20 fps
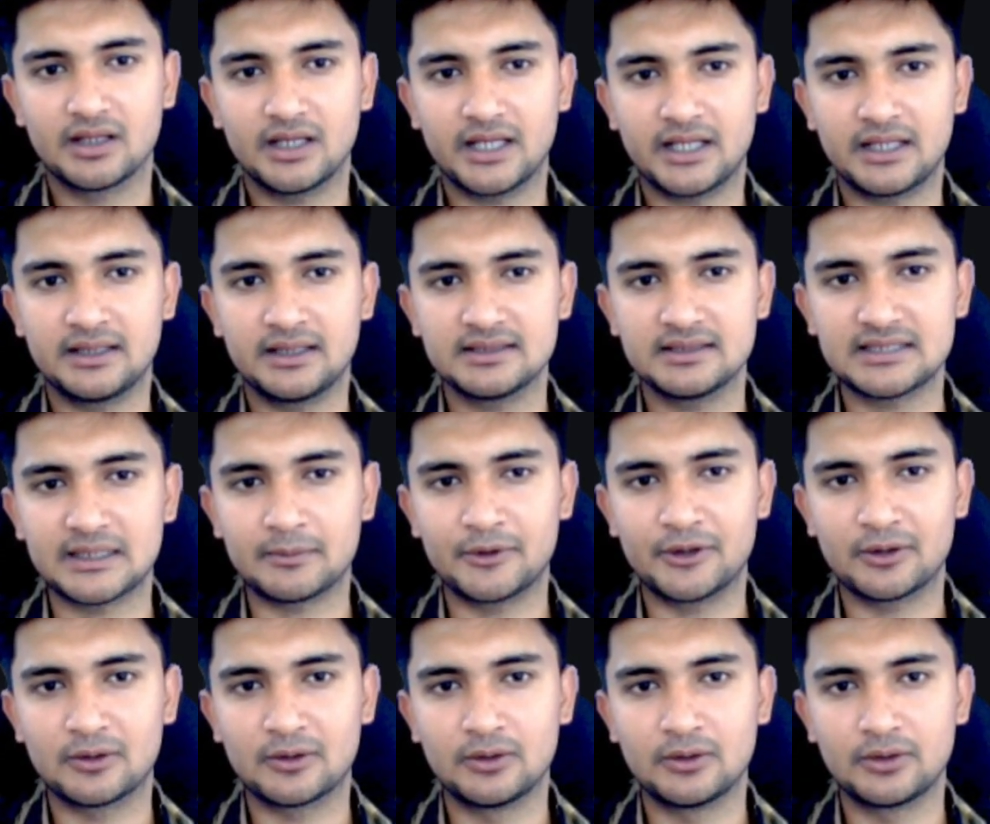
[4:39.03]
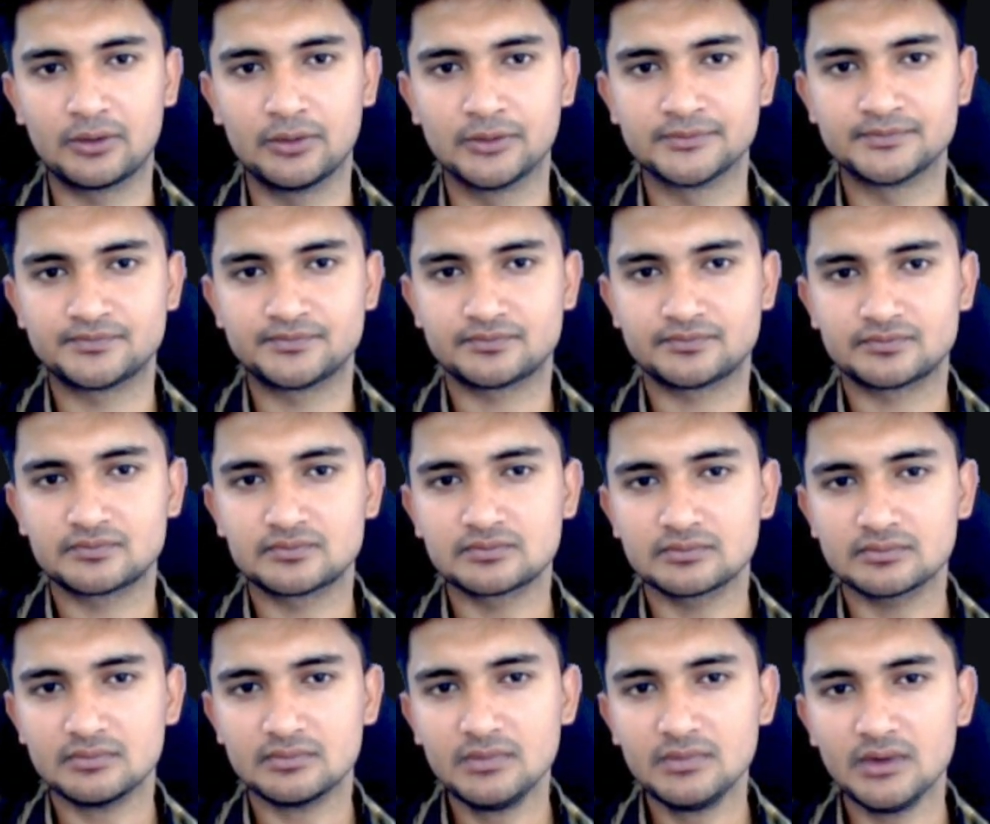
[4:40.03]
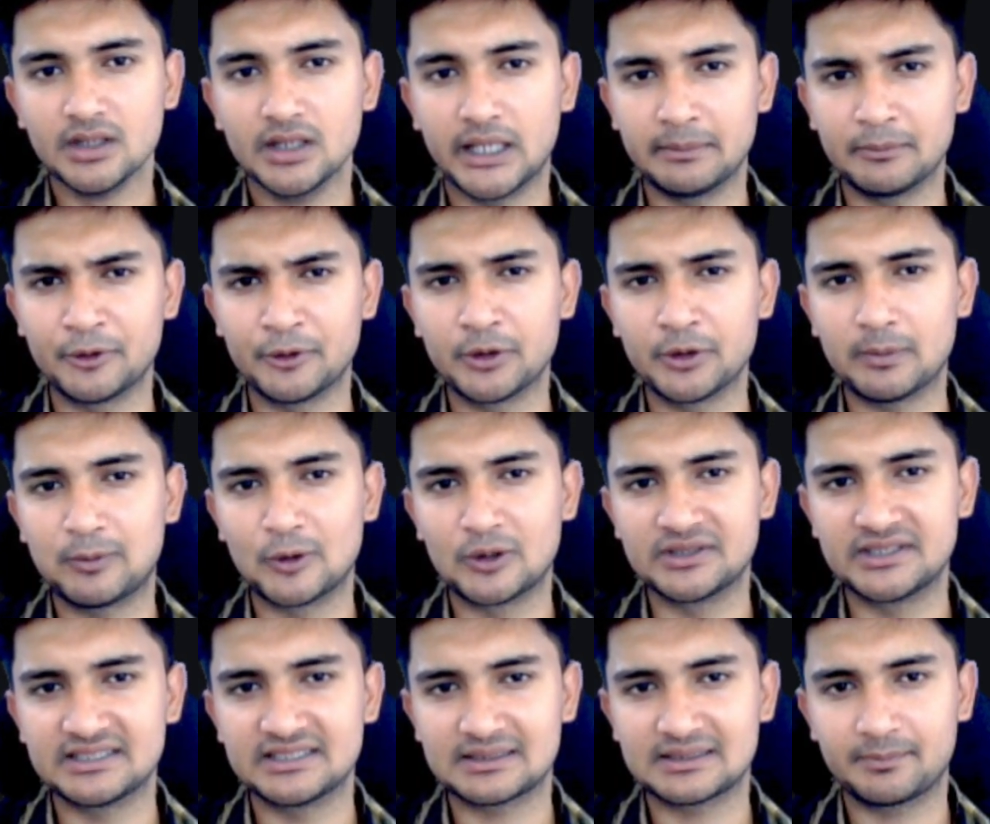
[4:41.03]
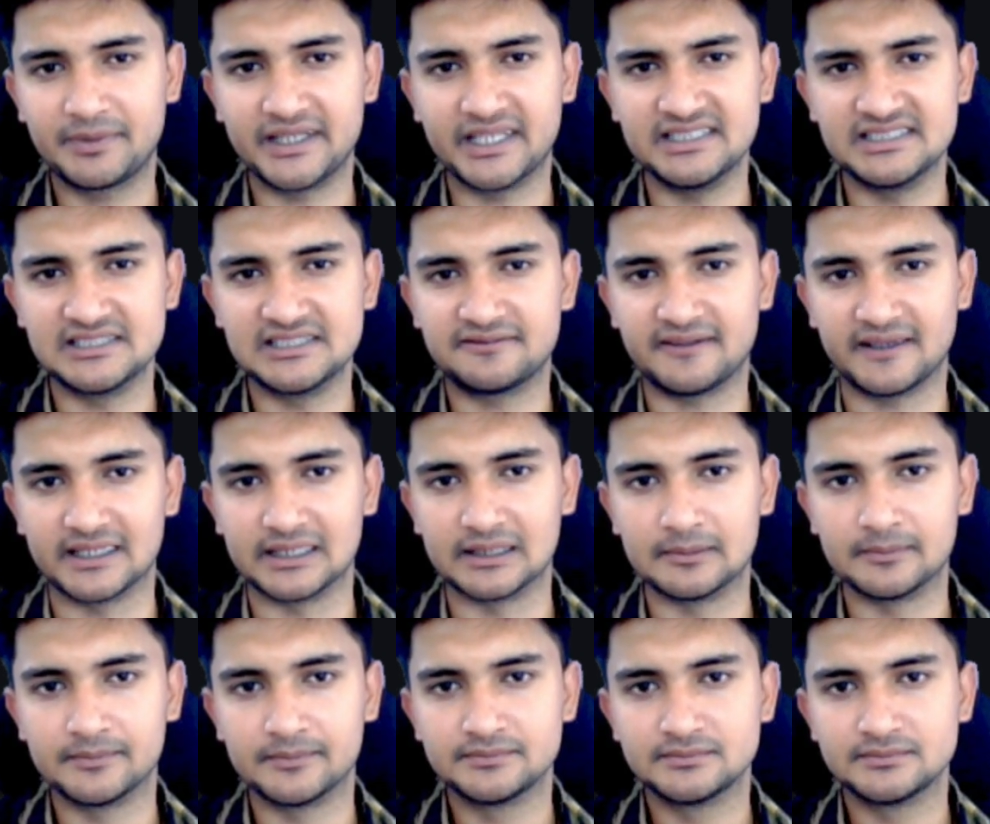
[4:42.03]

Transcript: And in this, I'm going to go to, I'm going to upload this P N G file.